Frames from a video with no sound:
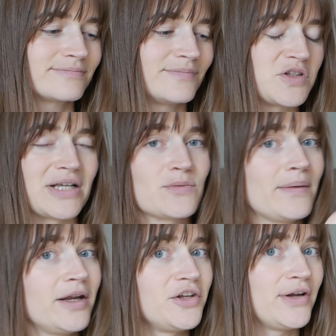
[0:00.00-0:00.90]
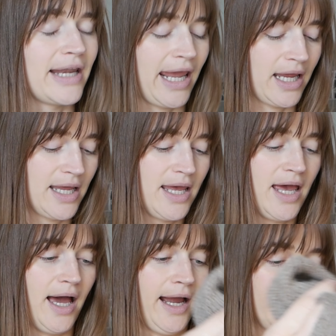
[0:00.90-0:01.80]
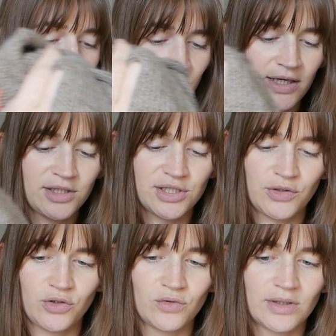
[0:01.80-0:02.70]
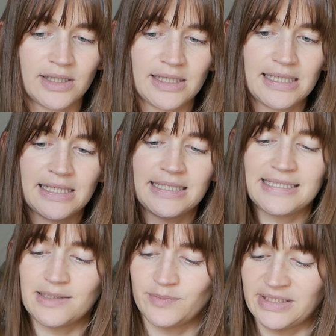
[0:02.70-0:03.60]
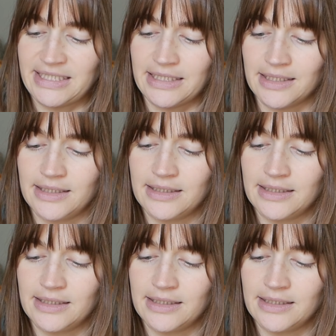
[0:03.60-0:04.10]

So that's what I'm going to do today. I'm going to simply